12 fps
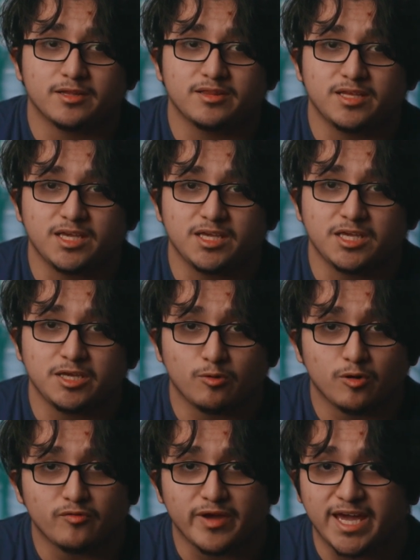The
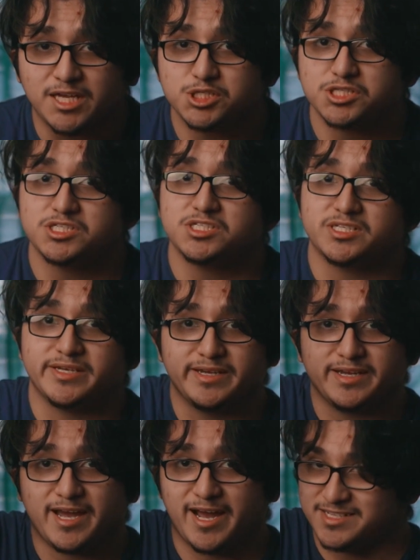Hero of Ages
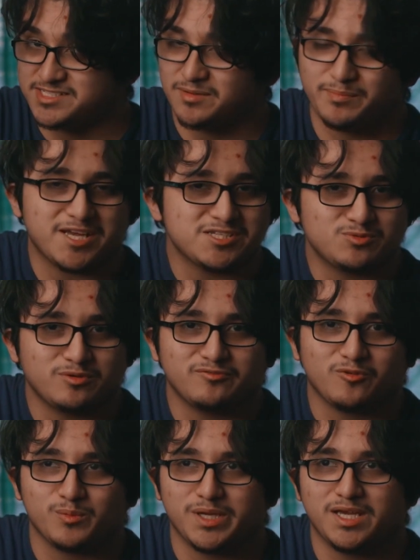as the best one
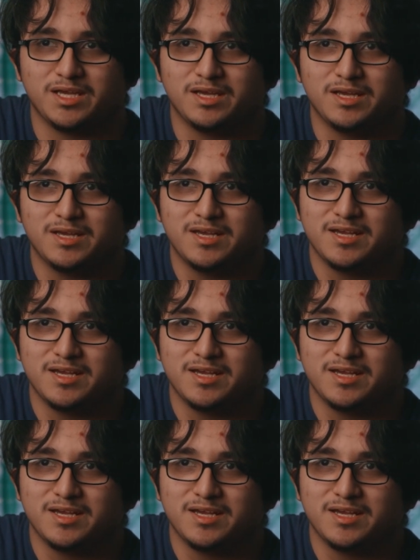for me,